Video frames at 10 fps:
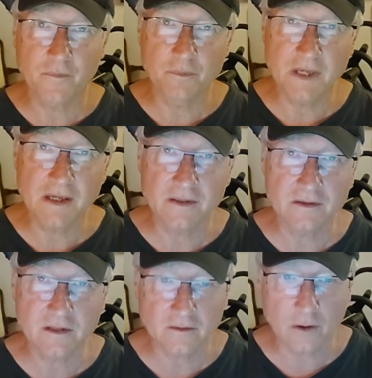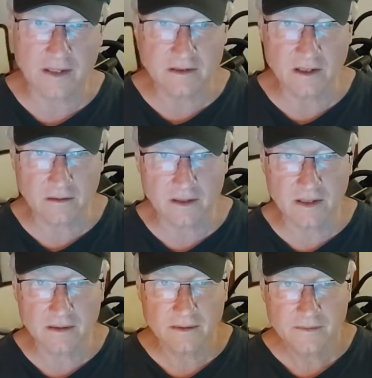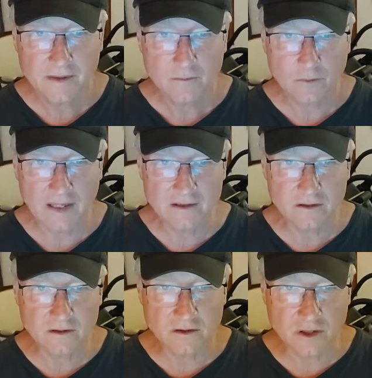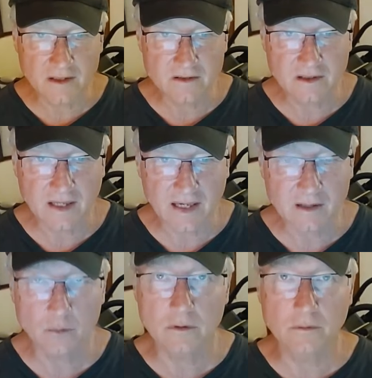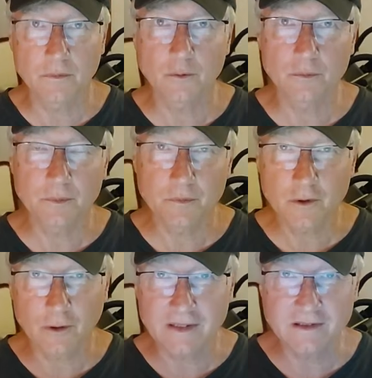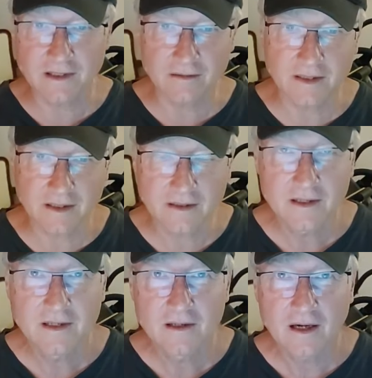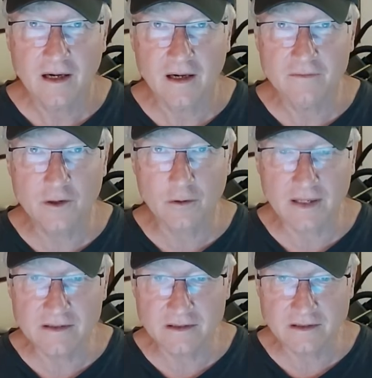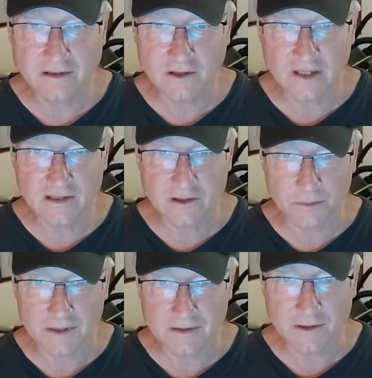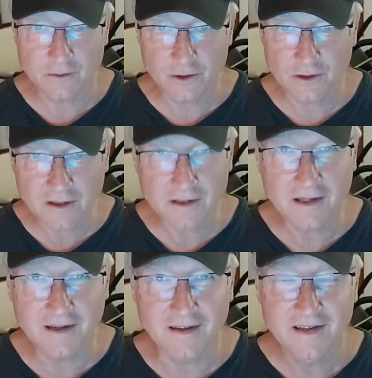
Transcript: means, criteria, righteous, just, and equitable criteria of crisis judgment. You should.